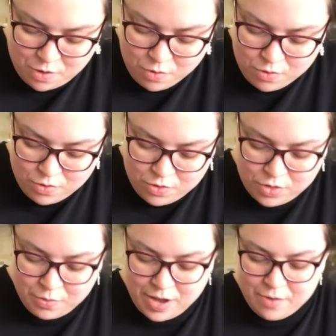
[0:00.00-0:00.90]
all
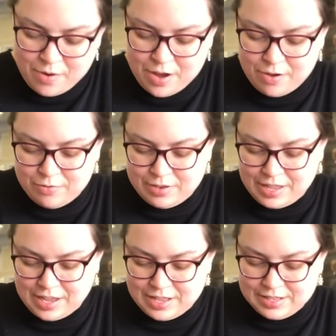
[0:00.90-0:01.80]
the way around
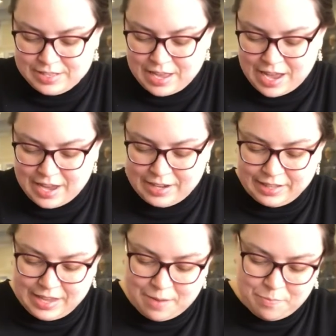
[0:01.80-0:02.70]
the inside
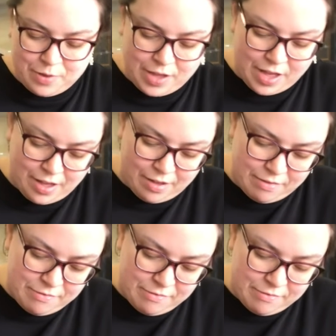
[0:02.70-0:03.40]
lip of